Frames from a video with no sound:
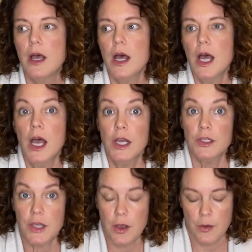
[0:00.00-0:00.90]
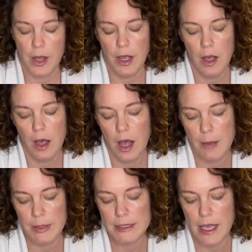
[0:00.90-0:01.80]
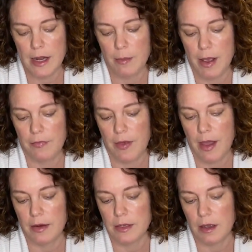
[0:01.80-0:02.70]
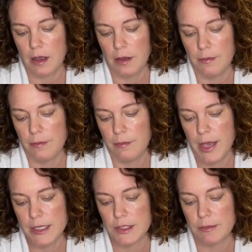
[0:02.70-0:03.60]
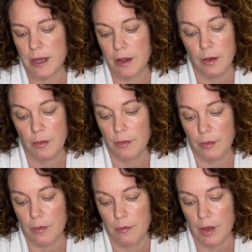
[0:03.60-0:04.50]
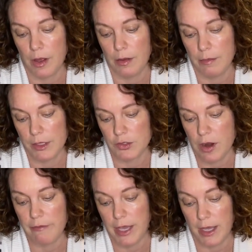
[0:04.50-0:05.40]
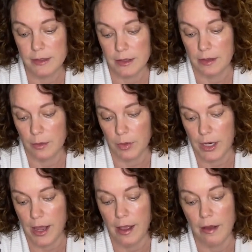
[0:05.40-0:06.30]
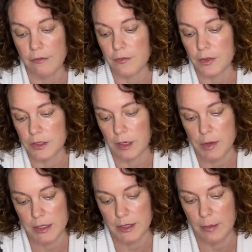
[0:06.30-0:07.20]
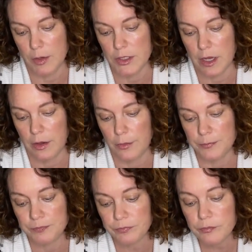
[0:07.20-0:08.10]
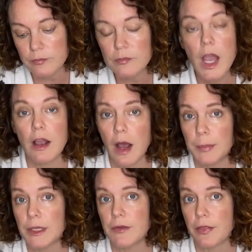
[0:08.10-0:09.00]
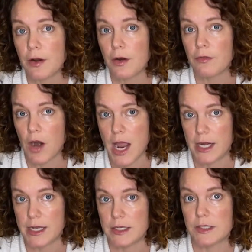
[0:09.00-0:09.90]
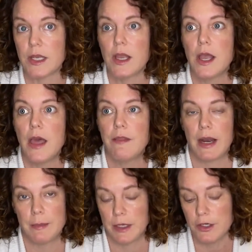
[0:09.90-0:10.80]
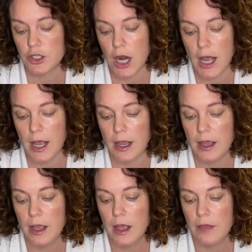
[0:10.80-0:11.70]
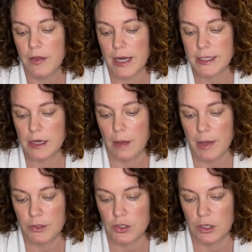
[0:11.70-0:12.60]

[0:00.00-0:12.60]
So I'm excited about that paste tomato extravaganza that we're going to have. It's going to be a San Marzano, a couple of other varieties that I'm going to try that I did not mention.